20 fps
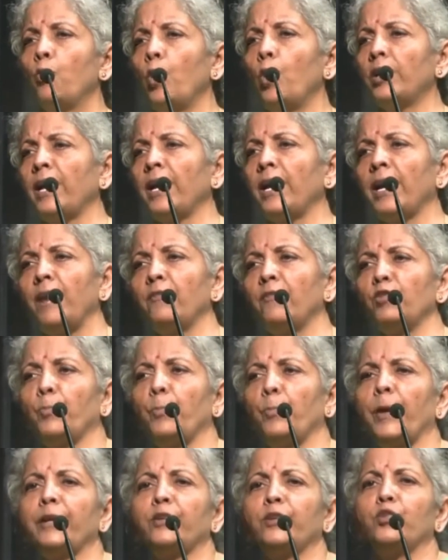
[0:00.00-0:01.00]
what I have to
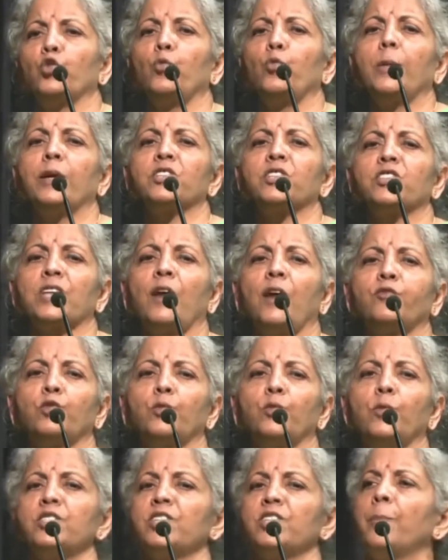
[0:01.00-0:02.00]
pay 2 months
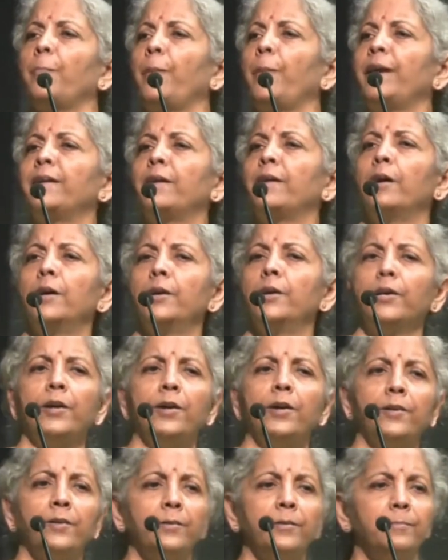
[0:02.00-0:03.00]
afterwards, I paid
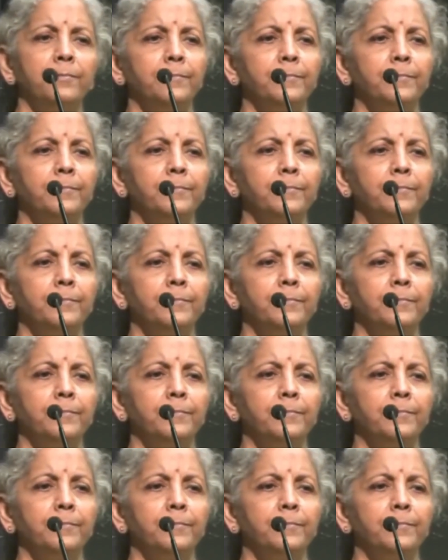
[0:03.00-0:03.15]
earlier.